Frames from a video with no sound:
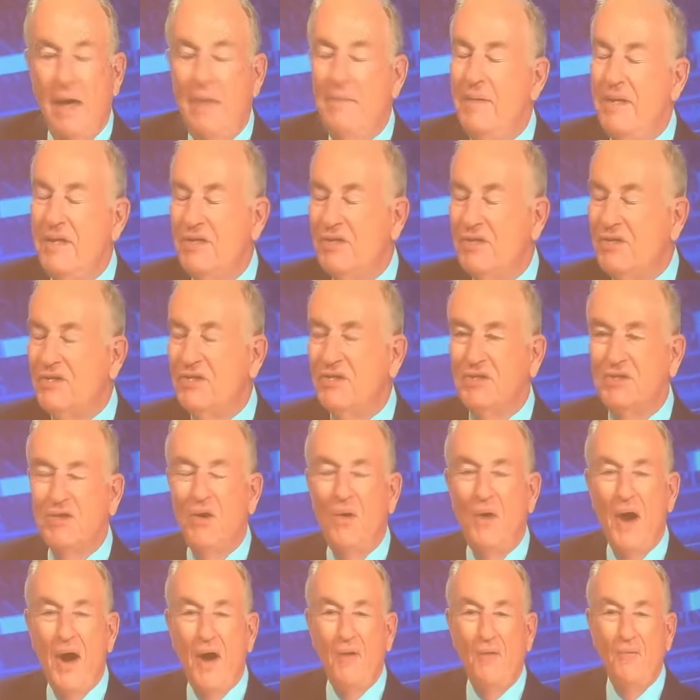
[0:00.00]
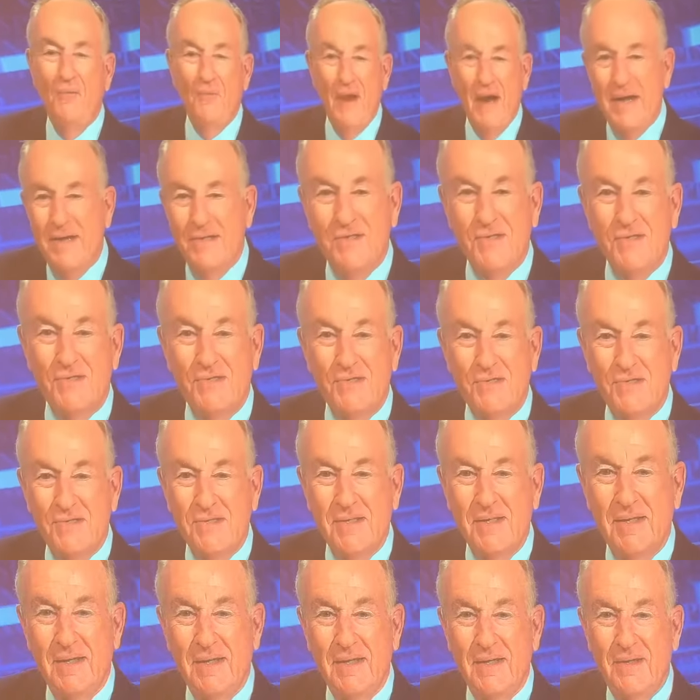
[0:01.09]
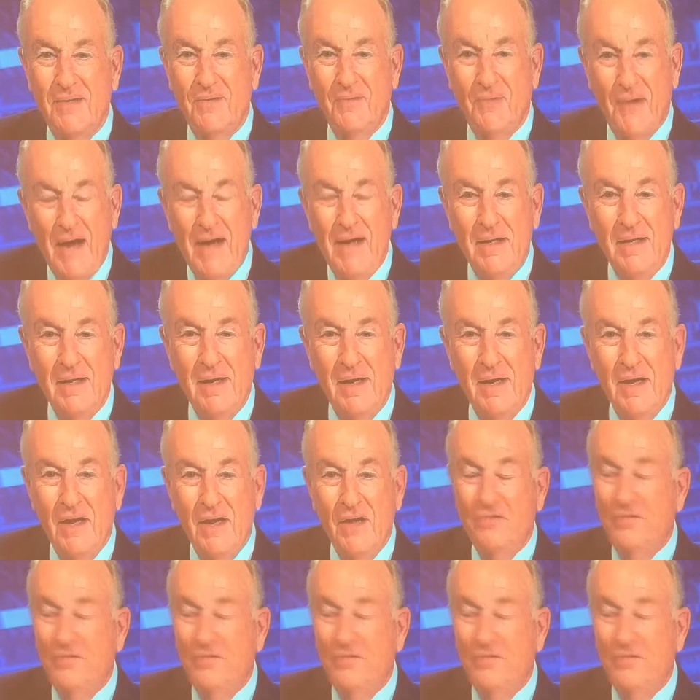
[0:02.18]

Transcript: I mean, it's just so outrageous, right?